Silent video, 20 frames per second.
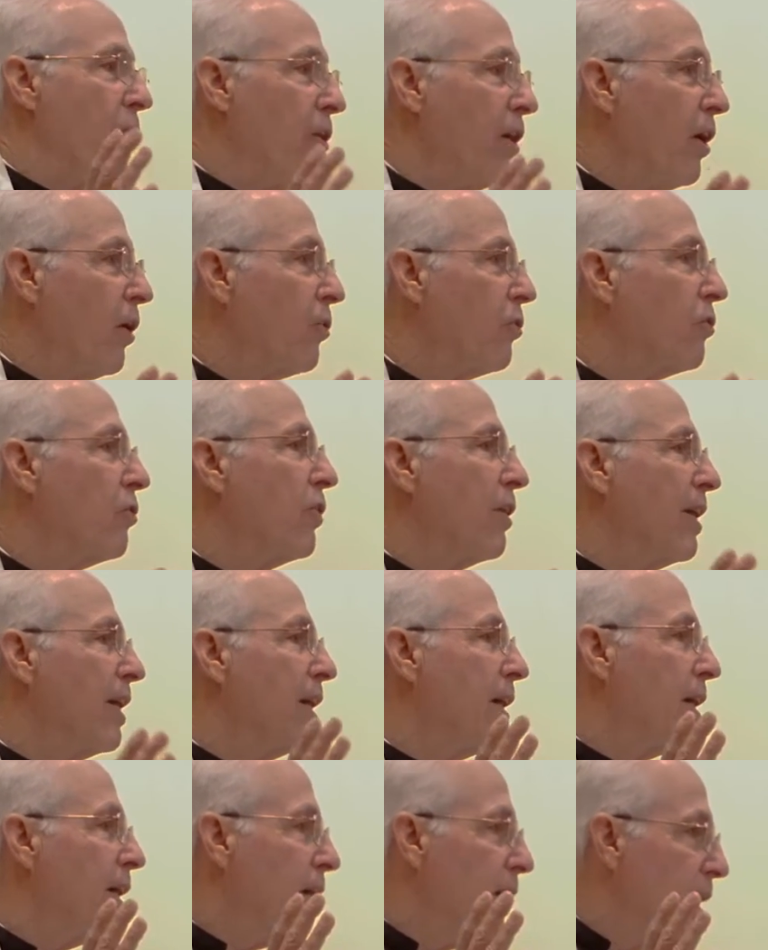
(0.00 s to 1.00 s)
This
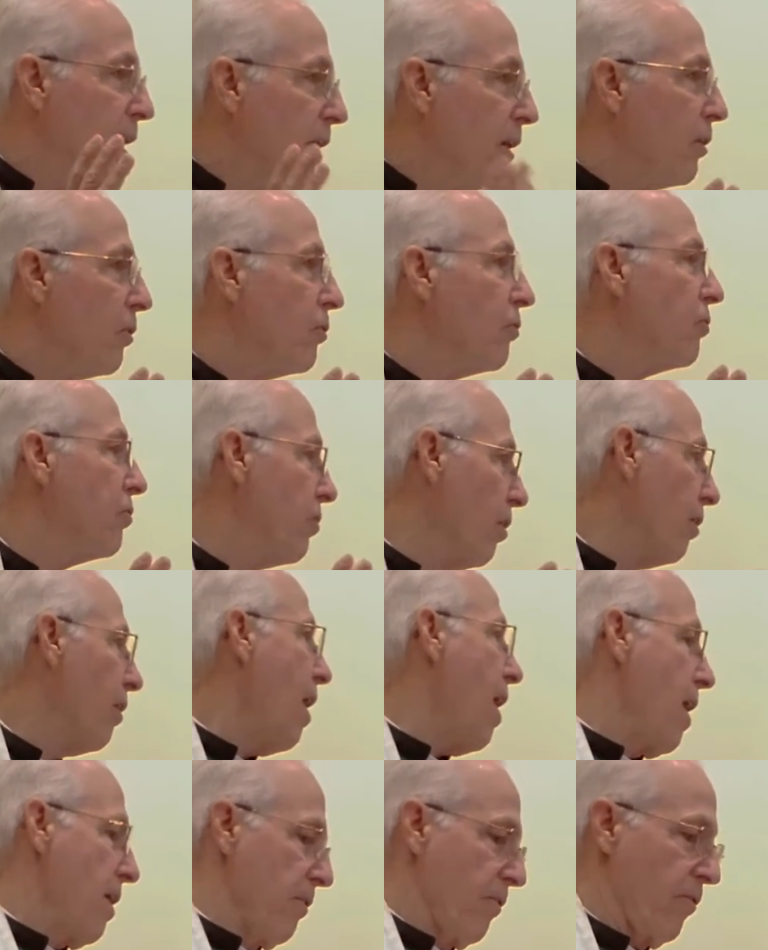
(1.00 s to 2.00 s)
is the
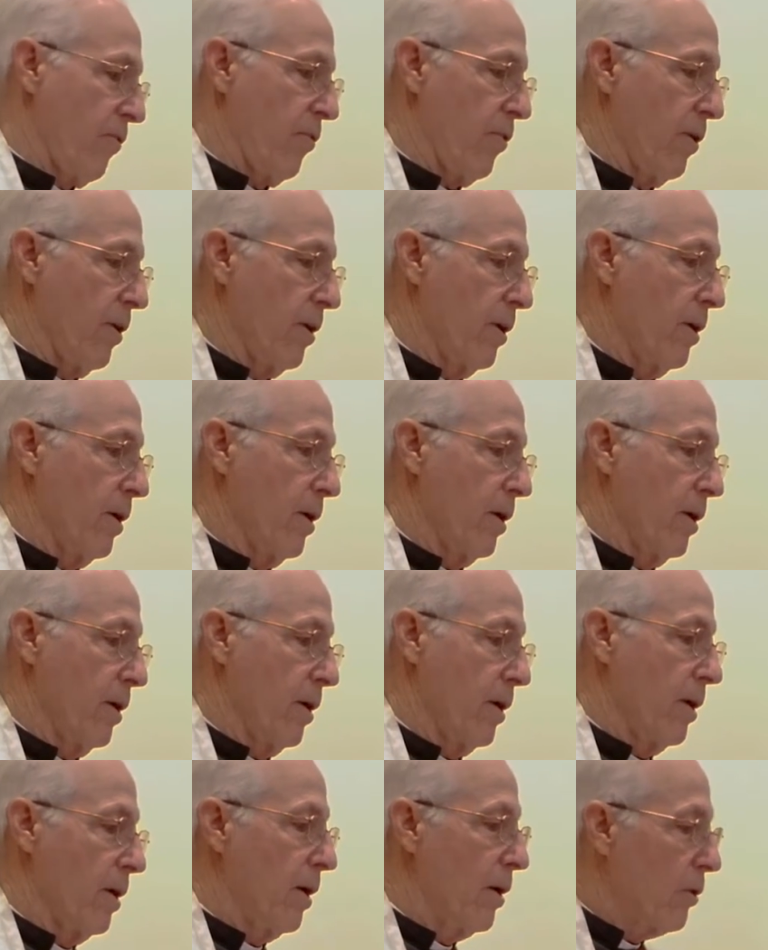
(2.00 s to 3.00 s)
life,
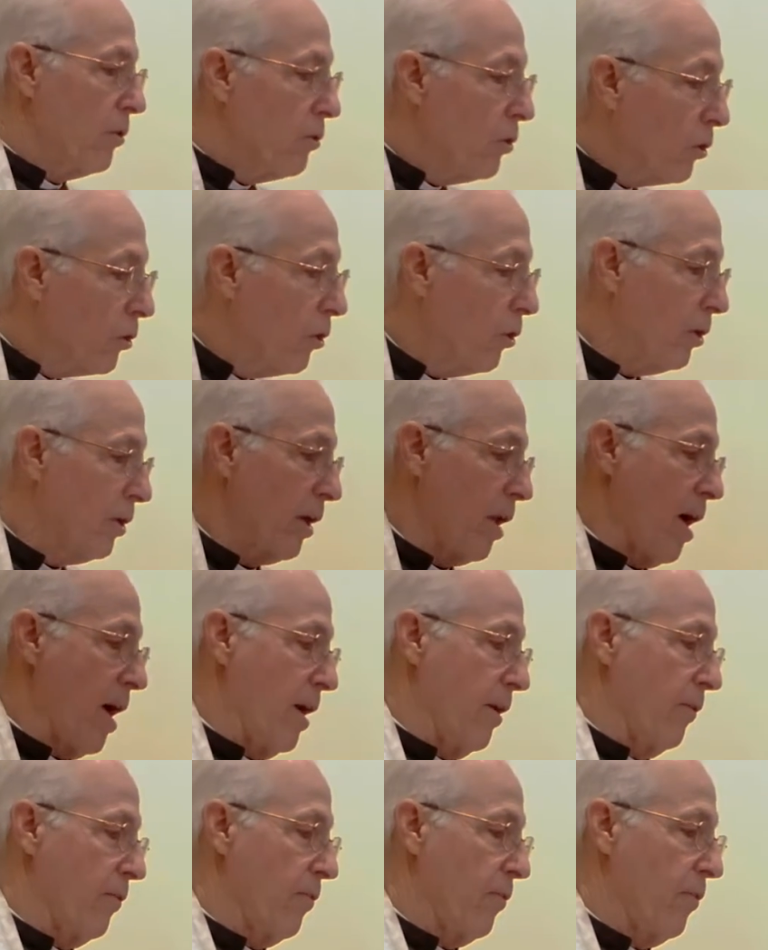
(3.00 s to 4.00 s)
the good
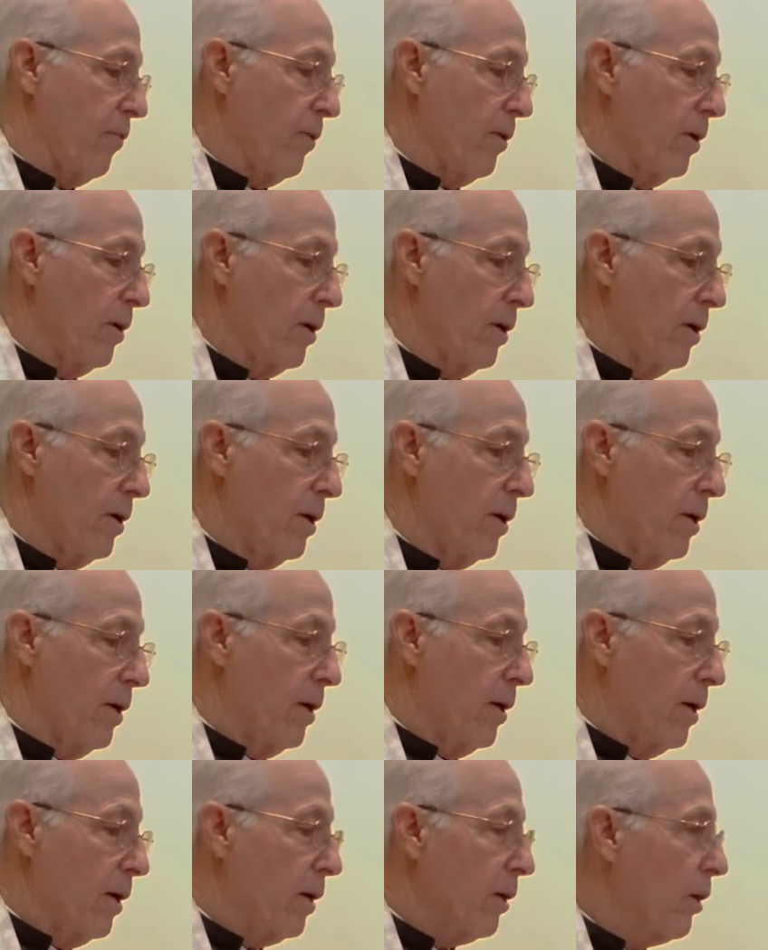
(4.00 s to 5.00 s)
life.
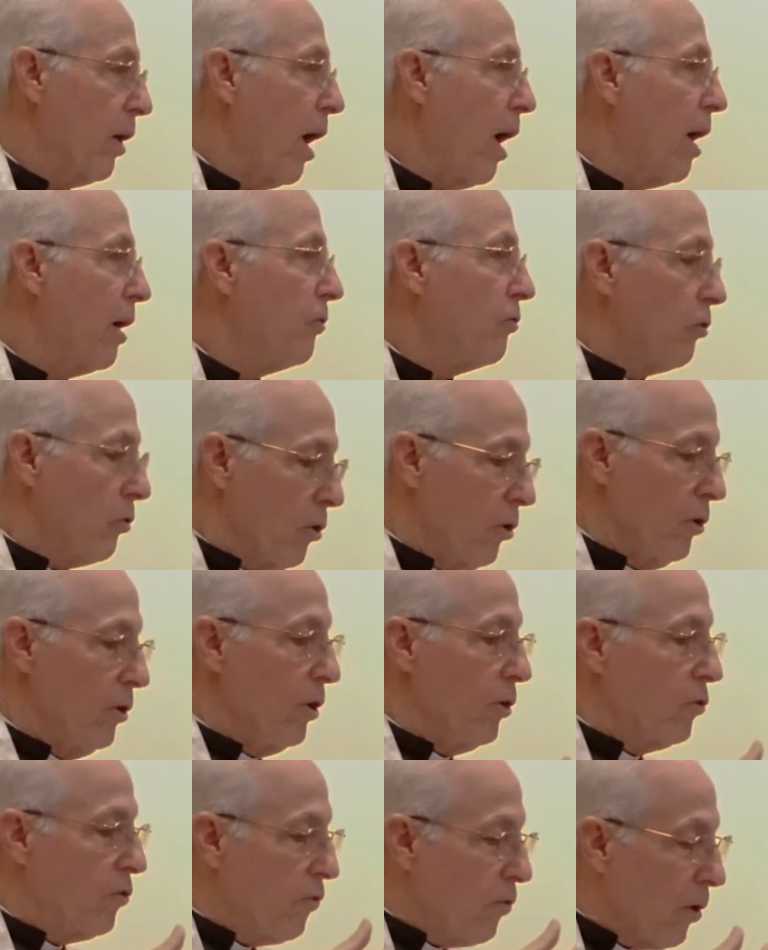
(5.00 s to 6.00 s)
God's
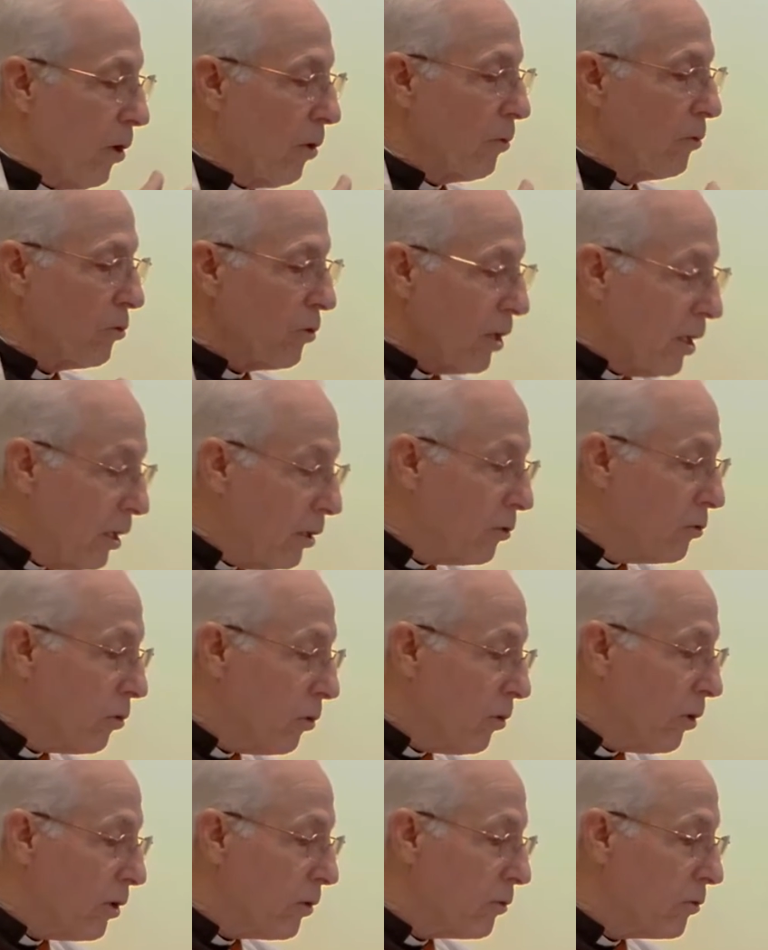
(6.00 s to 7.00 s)
goodness flows
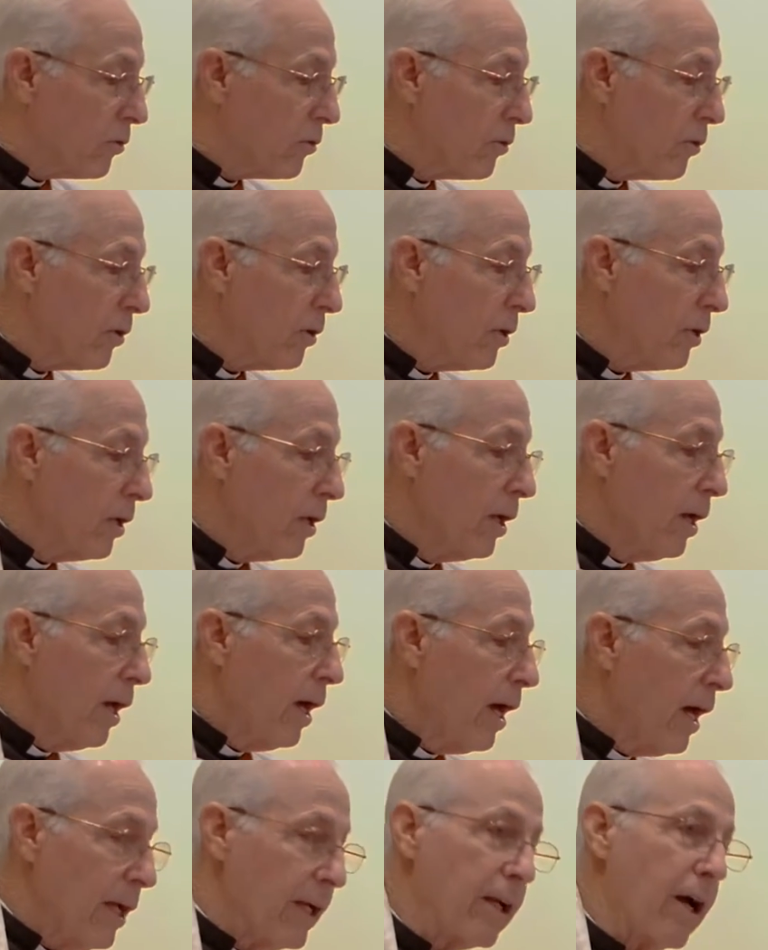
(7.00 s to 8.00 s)
into us,
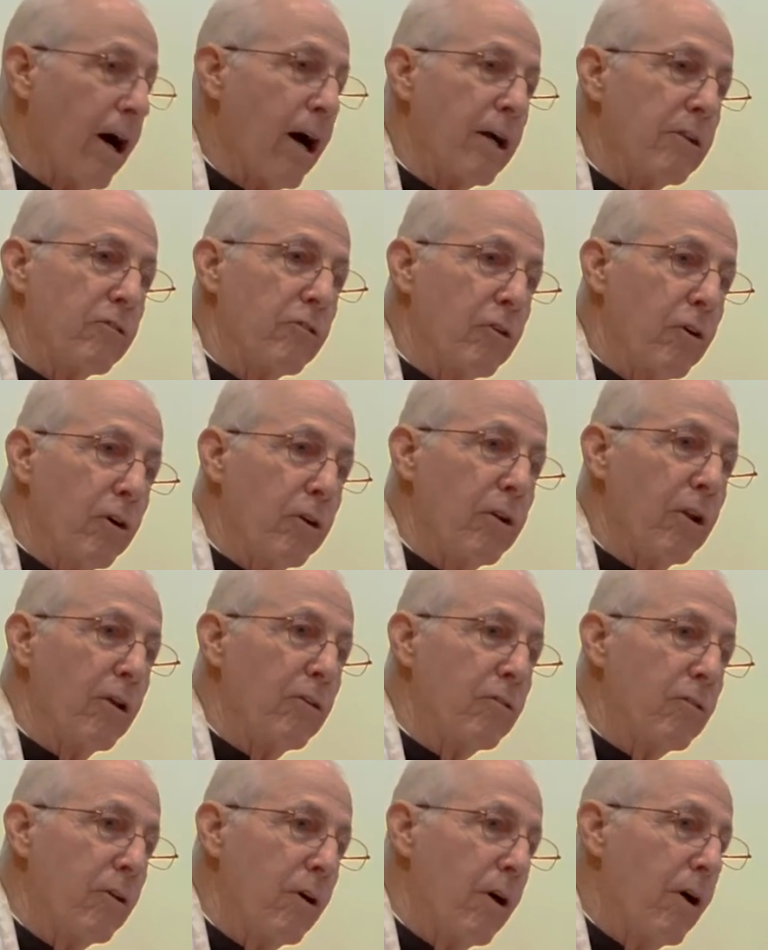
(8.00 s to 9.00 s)
and God's
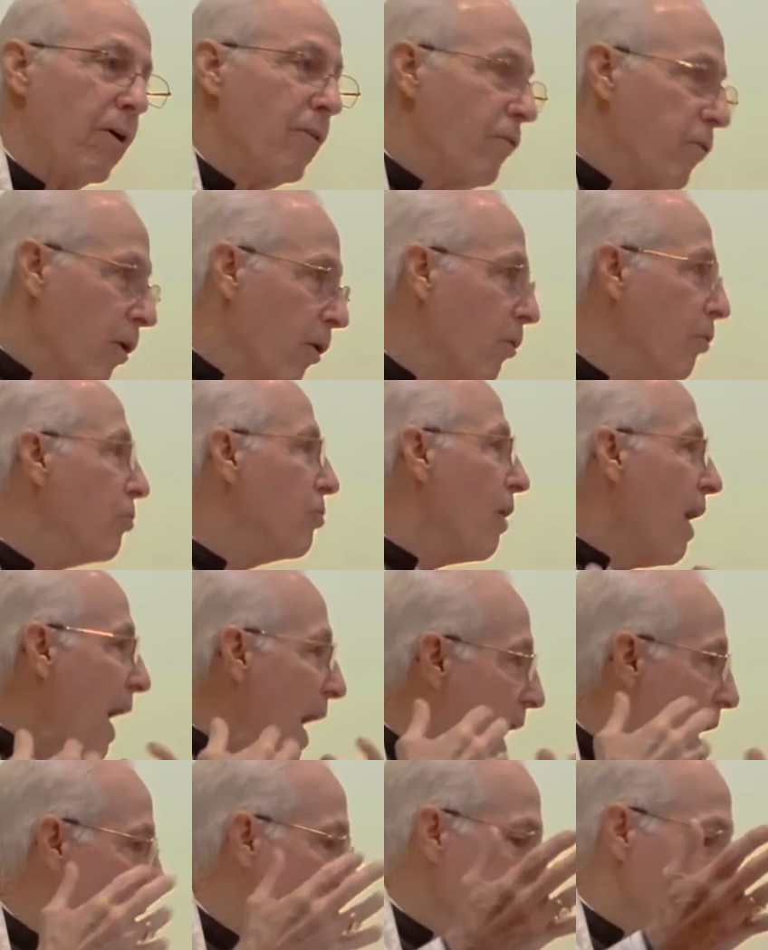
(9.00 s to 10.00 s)
goodness flows
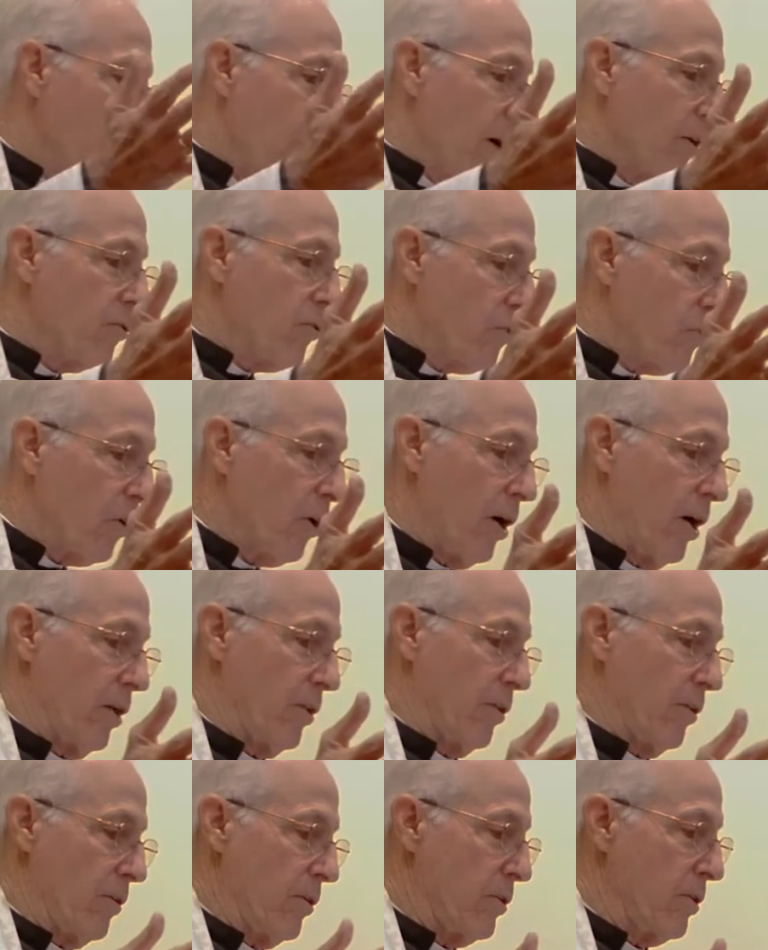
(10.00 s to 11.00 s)
out of us to
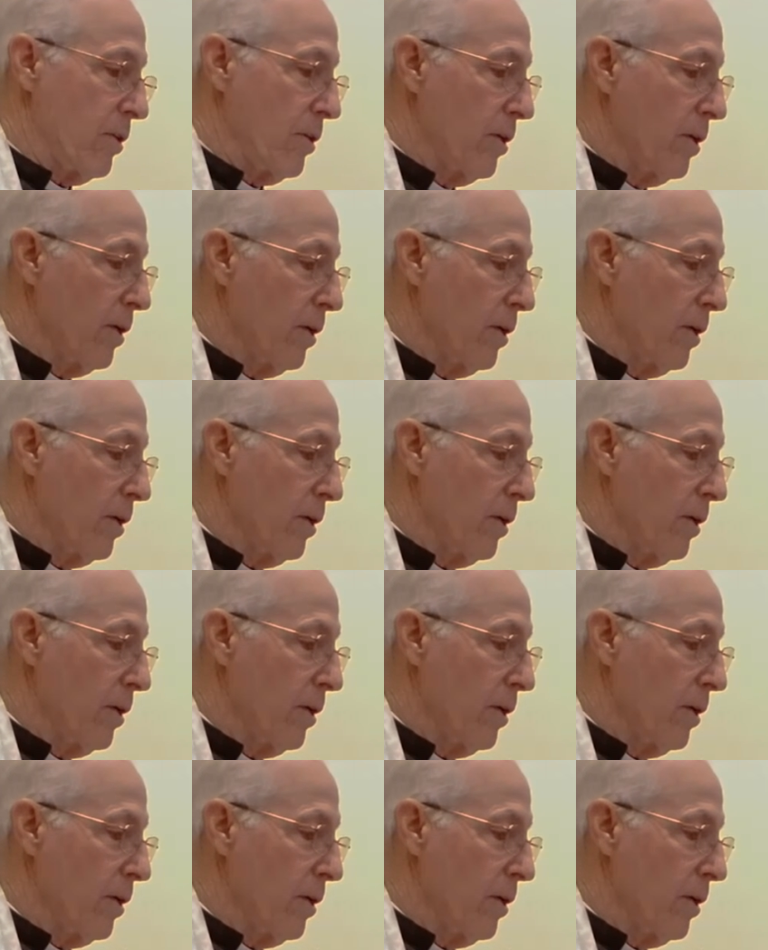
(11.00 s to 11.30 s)
others.